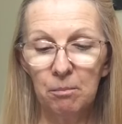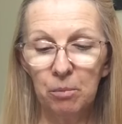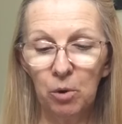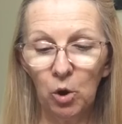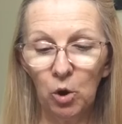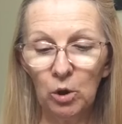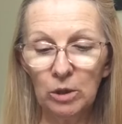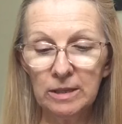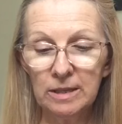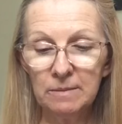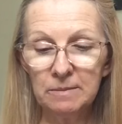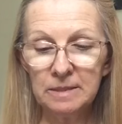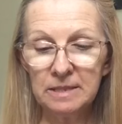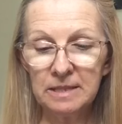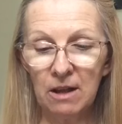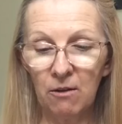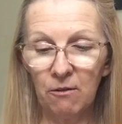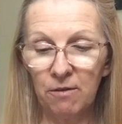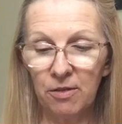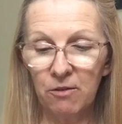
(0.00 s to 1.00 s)
pulled
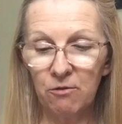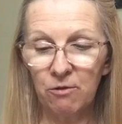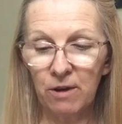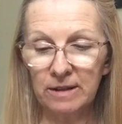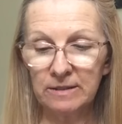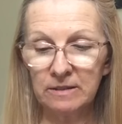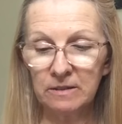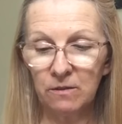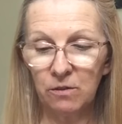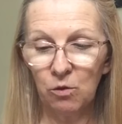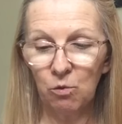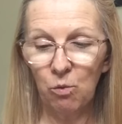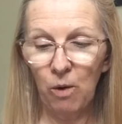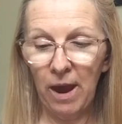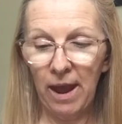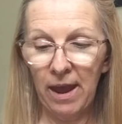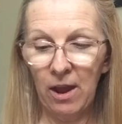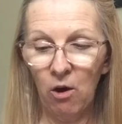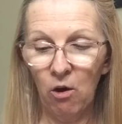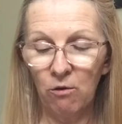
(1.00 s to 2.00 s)
himself the rest of the
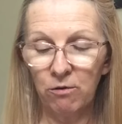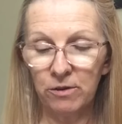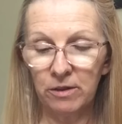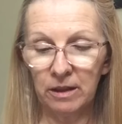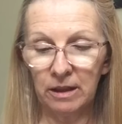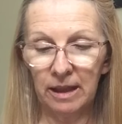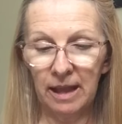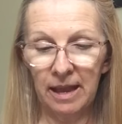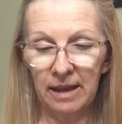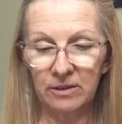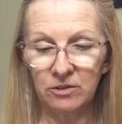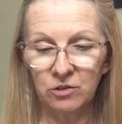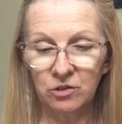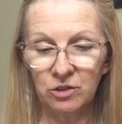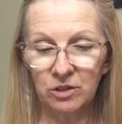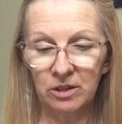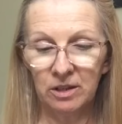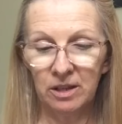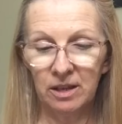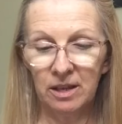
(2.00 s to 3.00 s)
way over the
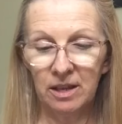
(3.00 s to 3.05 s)
ledge.